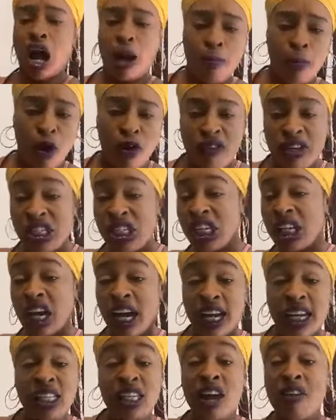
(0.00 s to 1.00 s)
Her movie, she
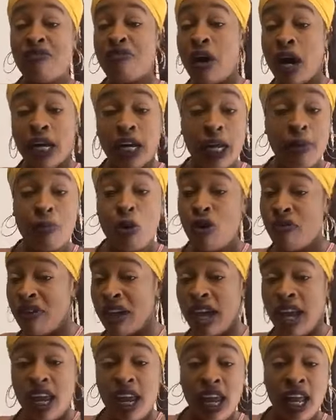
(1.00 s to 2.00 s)
cut us her fucking
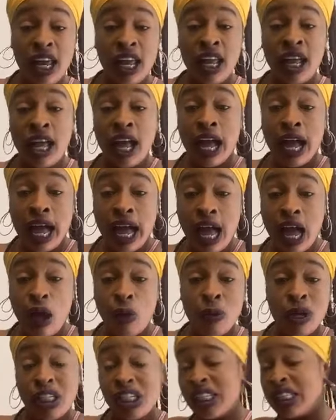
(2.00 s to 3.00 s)
movie.
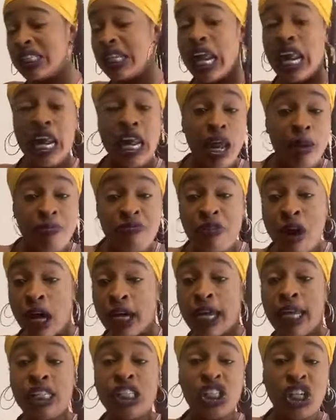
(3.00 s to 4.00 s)
Huh? When she's selling them
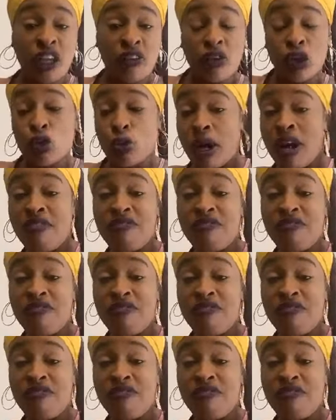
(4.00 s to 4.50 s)
fucking shit for